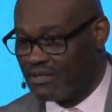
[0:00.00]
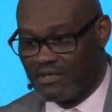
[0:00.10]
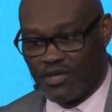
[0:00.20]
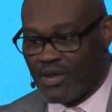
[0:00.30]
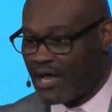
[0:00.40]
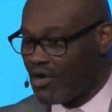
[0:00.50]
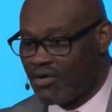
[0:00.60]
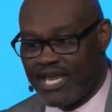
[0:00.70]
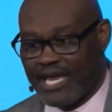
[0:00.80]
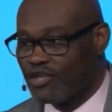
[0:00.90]
you're not
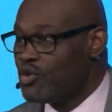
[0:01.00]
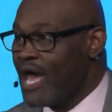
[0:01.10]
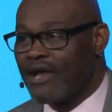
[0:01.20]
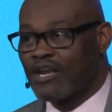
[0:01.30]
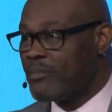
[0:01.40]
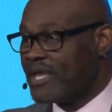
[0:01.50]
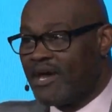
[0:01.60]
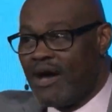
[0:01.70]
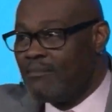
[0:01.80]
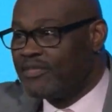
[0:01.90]
gonna
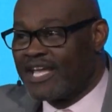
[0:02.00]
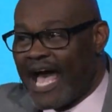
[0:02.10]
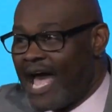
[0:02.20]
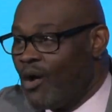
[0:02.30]
become the guy